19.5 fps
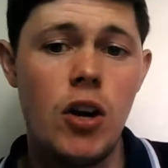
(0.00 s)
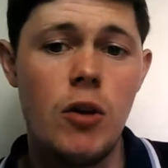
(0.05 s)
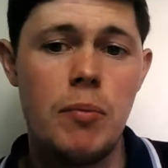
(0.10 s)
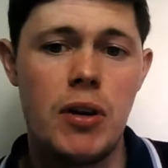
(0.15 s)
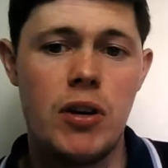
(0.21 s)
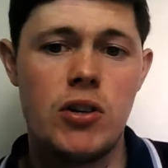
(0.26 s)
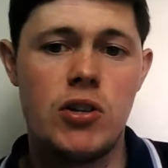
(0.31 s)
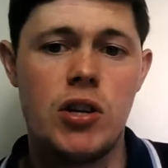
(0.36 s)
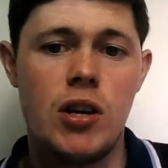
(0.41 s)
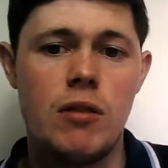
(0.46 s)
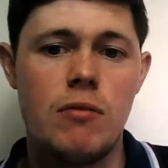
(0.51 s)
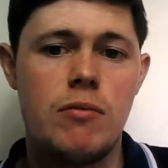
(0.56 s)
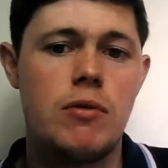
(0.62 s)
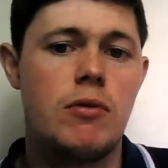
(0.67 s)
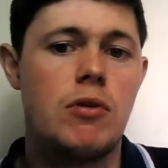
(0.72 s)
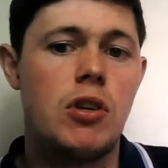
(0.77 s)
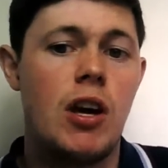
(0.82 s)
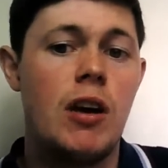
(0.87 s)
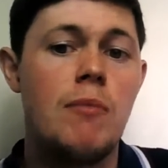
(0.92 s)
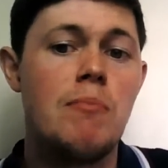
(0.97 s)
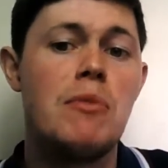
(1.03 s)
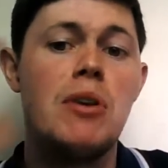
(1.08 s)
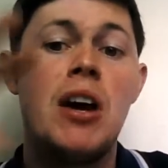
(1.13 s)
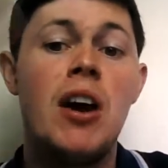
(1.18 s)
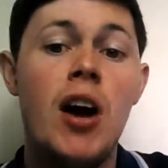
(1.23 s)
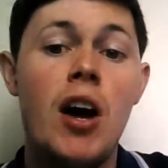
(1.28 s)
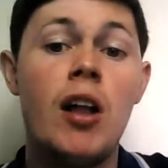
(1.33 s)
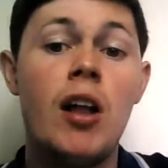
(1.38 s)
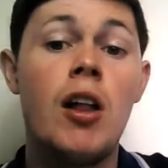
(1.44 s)
changed your mind a little bit? I
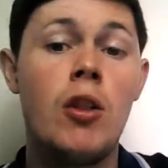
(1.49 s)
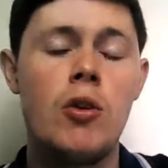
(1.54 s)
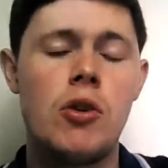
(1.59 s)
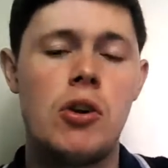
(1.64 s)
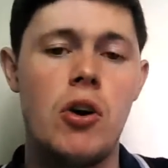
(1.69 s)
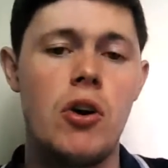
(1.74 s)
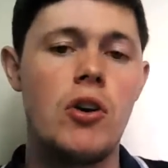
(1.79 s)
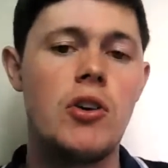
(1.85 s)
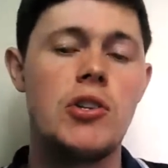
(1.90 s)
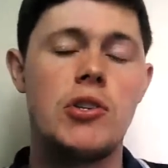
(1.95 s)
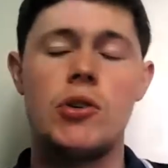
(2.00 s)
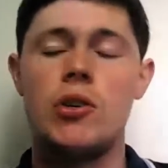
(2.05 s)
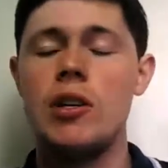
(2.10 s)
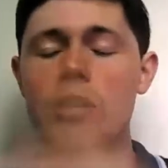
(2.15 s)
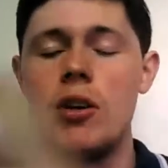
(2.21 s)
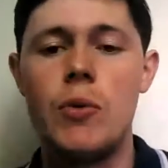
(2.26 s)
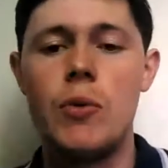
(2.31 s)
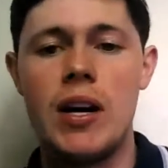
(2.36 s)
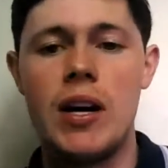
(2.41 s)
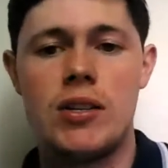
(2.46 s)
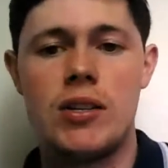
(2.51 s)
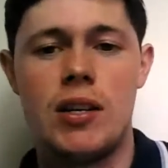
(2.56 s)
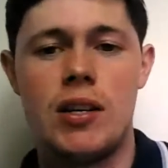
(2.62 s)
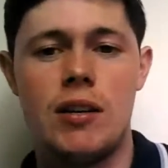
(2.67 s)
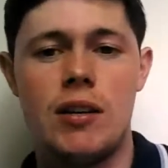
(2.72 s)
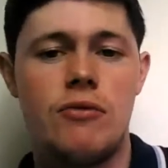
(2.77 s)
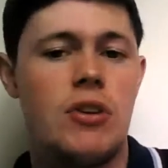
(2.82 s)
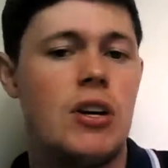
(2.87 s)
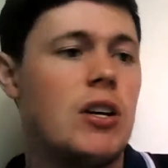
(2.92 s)
said, hello
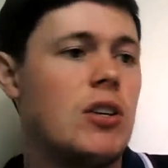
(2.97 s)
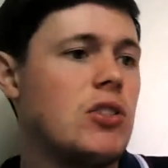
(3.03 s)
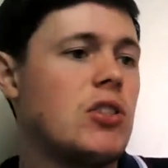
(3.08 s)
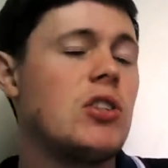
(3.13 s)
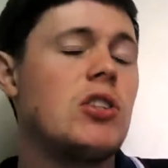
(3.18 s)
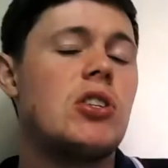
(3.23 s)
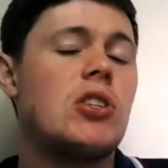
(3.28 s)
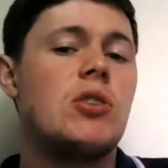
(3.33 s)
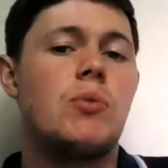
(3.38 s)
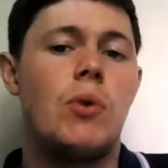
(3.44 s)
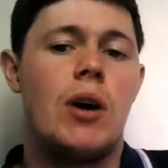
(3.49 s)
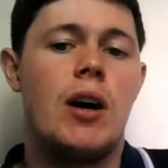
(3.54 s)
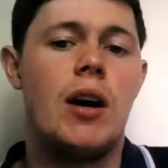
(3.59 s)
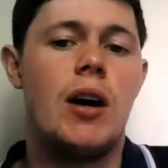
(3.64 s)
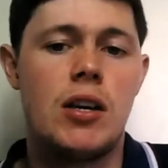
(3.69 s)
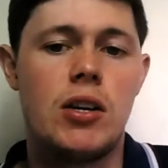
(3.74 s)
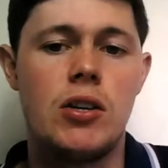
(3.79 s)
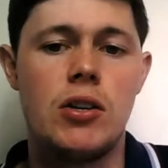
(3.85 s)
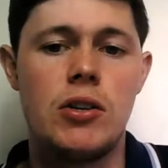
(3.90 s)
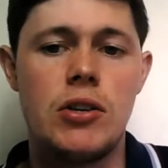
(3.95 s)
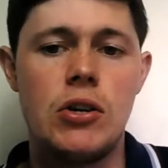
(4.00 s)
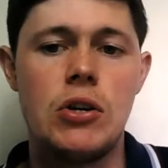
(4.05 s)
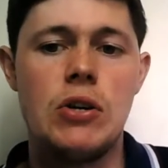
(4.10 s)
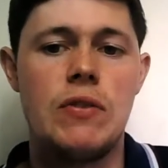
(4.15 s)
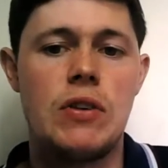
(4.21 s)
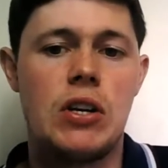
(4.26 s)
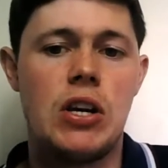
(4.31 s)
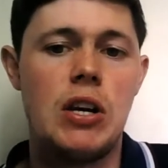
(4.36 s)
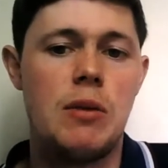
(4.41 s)
Gonzo, hello West Ham fans, this is
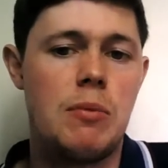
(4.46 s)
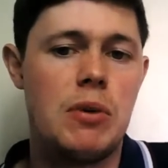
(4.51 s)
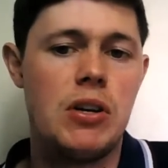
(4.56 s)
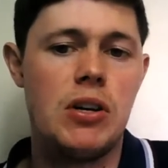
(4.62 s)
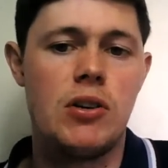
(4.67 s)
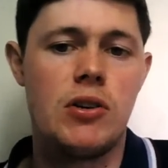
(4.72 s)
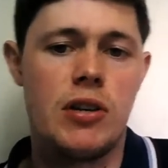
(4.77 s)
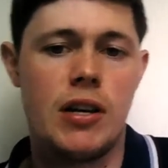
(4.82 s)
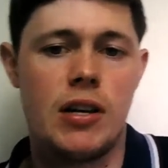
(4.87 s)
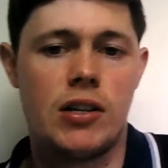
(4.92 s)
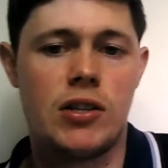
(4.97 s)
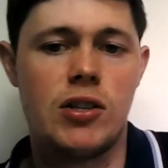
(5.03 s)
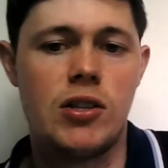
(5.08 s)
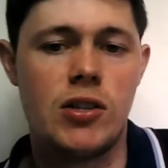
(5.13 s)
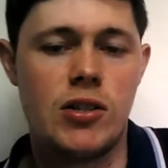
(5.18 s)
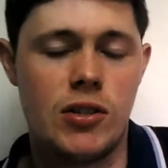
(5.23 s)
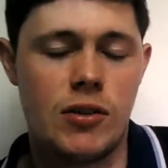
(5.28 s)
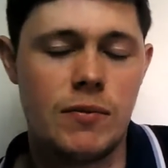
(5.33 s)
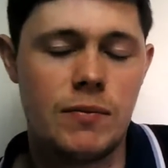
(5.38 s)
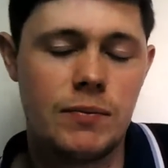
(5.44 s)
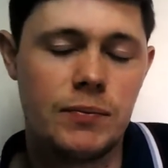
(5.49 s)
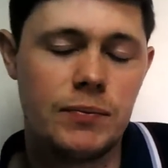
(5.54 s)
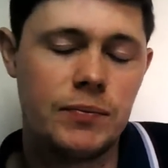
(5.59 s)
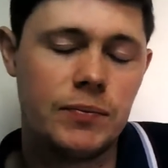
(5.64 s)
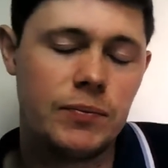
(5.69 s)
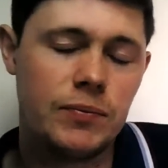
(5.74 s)
what I can do if you keep me in the next.